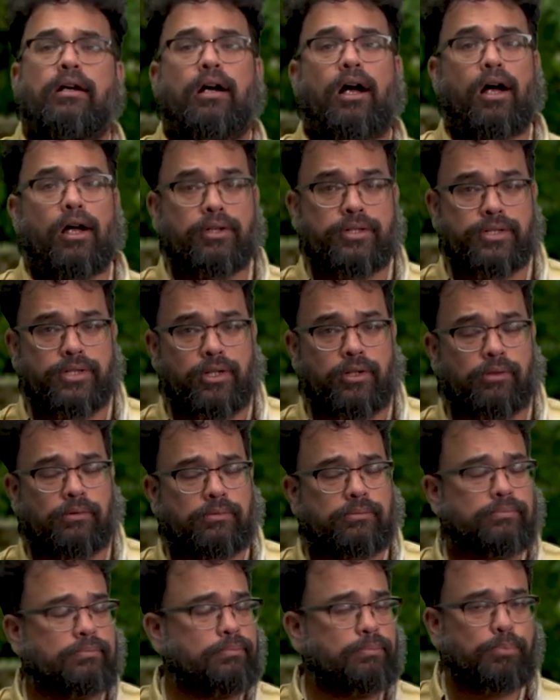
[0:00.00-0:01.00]
Also,
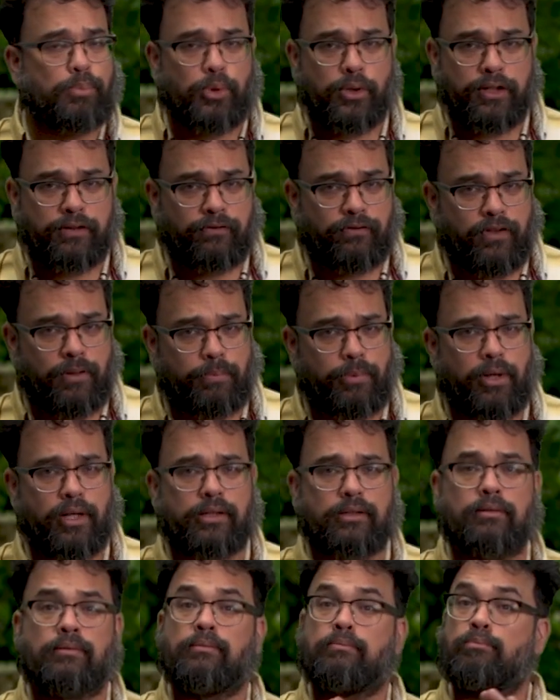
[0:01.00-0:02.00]
por favor,
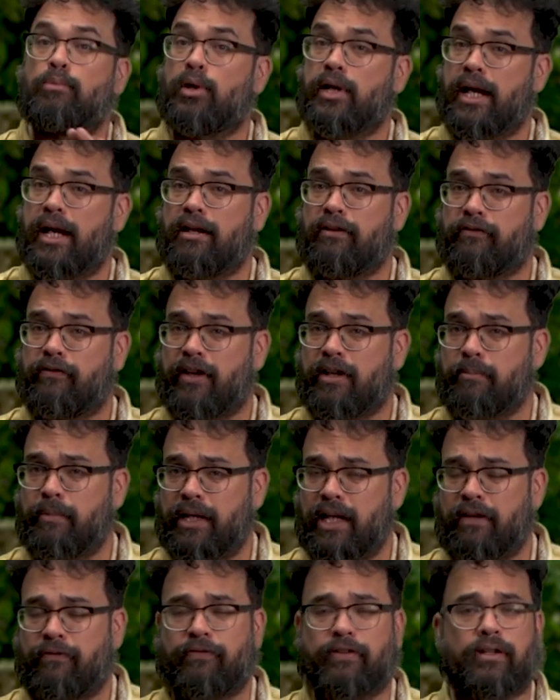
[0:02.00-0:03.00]
munga en fan
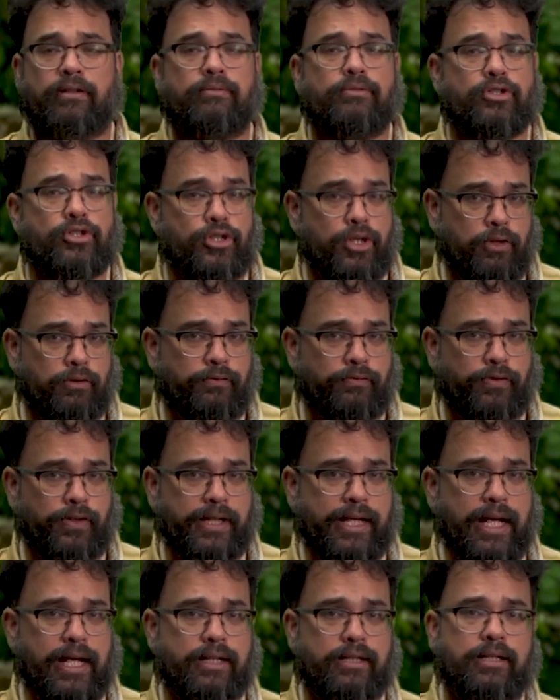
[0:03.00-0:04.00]
malefa, don't
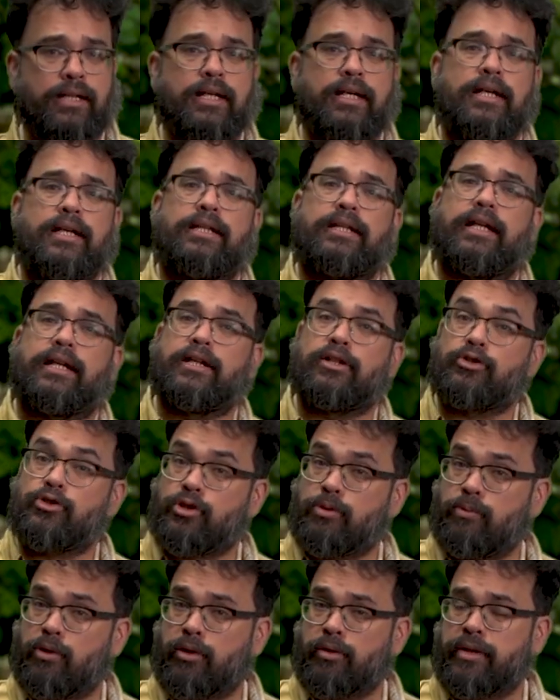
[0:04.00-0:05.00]
forget that in
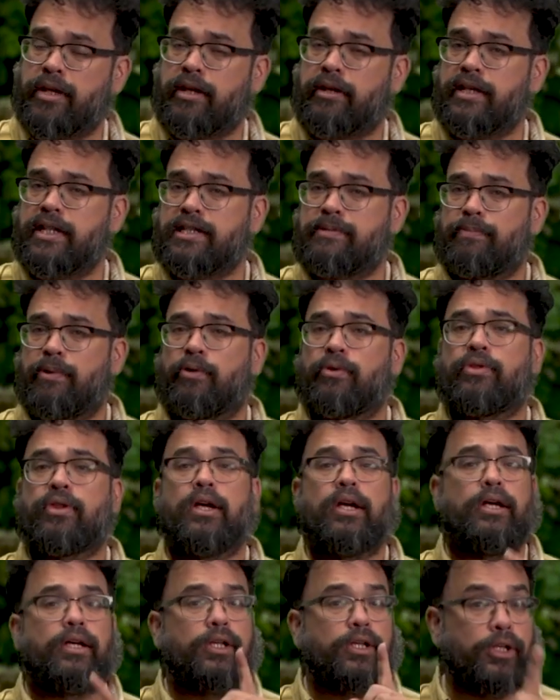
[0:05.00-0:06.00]
Chamorro there is both
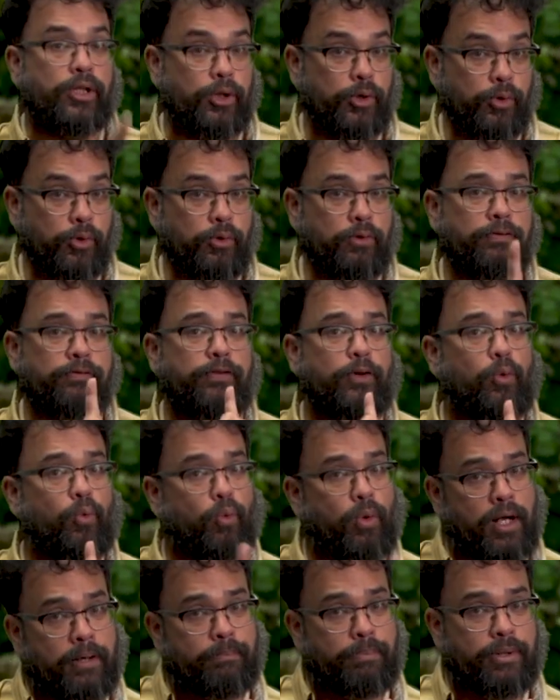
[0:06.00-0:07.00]
you for
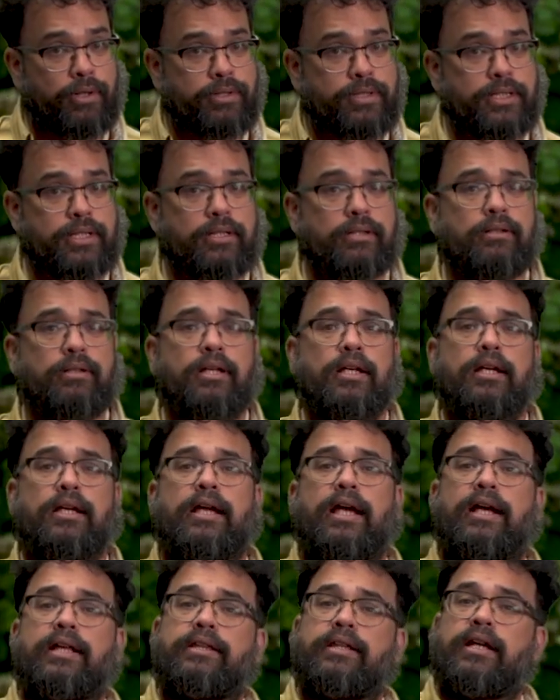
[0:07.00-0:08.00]
one person
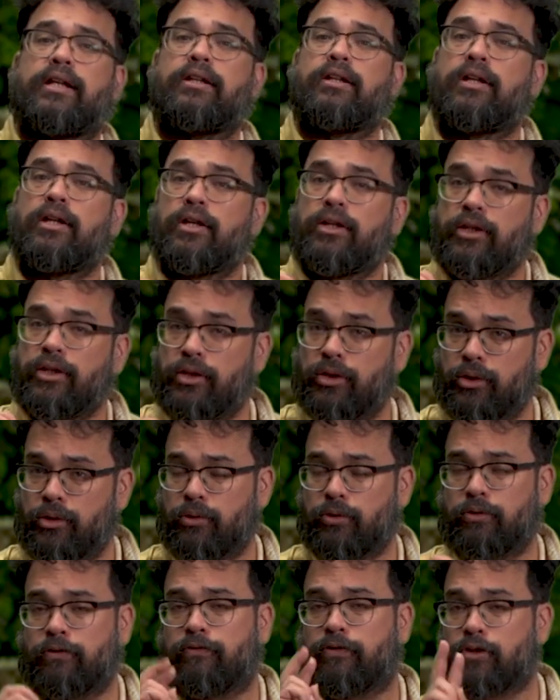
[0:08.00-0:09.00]
and then
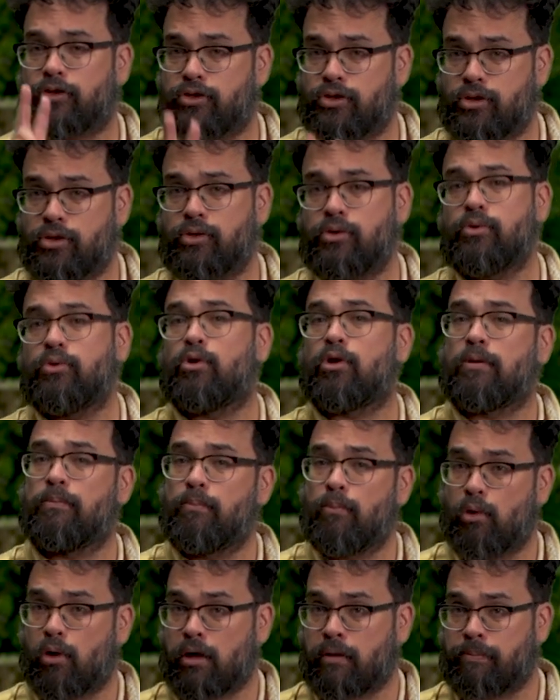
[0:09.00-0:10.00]
you for two or
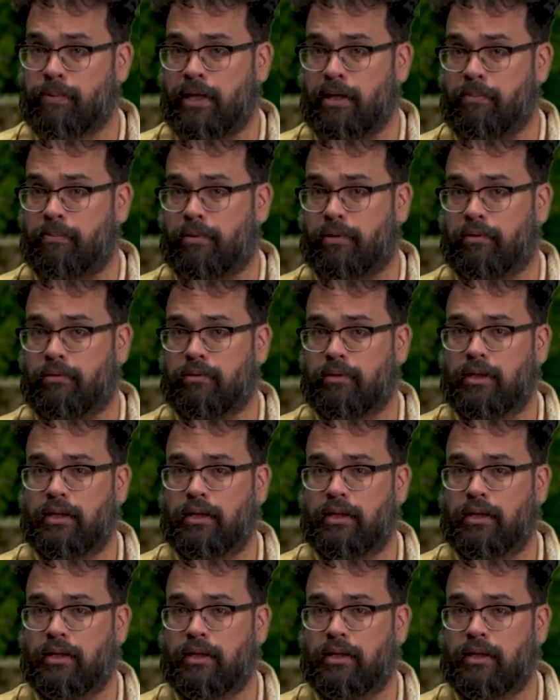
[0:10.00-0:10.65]
more people.